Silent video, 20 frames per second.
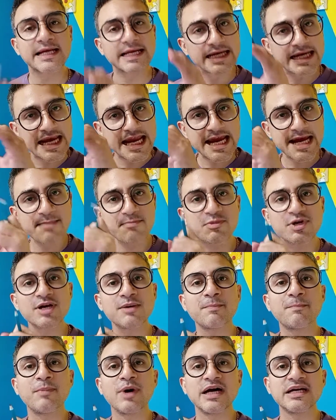claimed
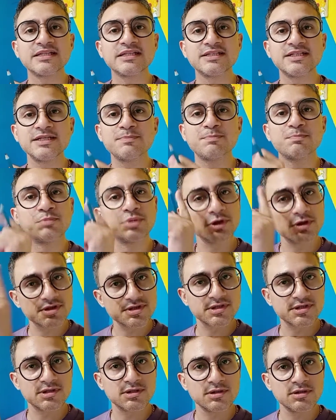by the
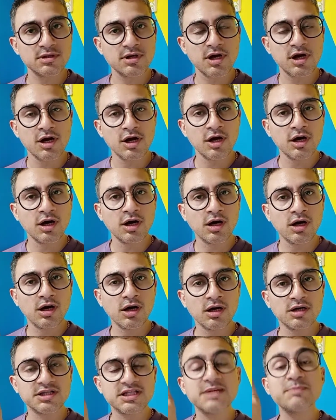person
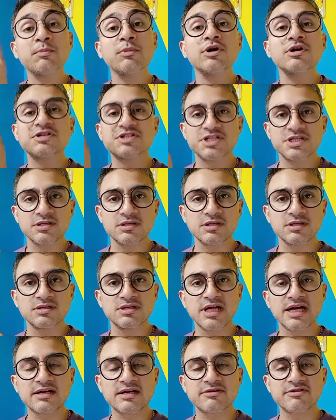uh, the merchant
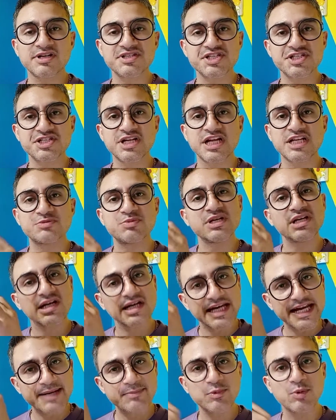that transaction has been
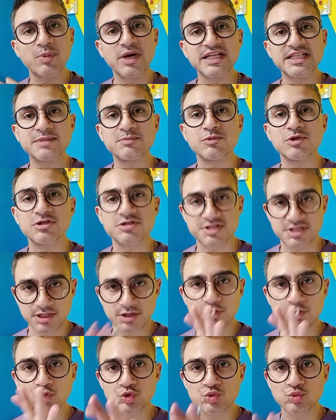claimed by the
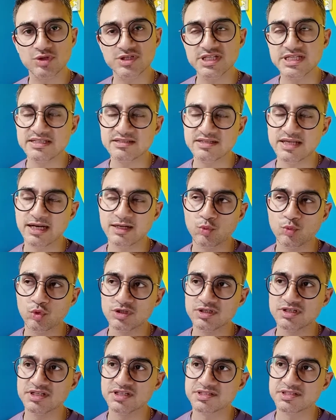merchant those were the exact
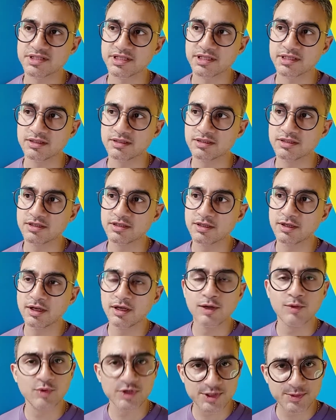wordings there
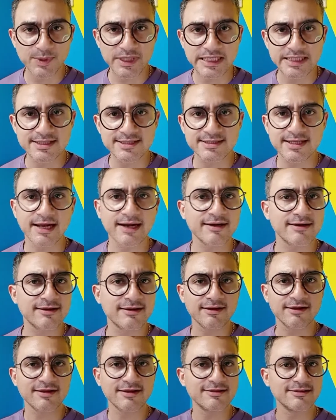which means that
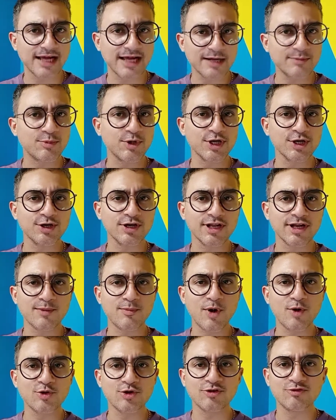that particular
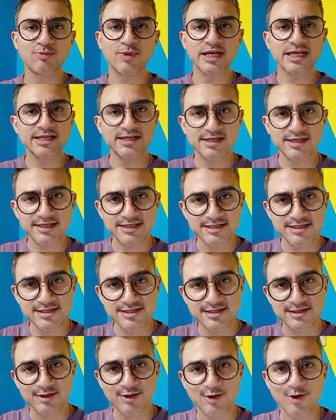amount of money
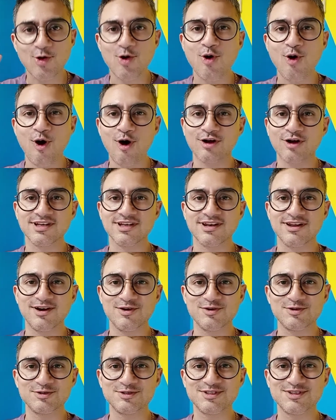is gone
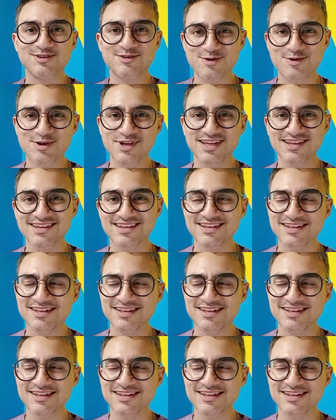now okay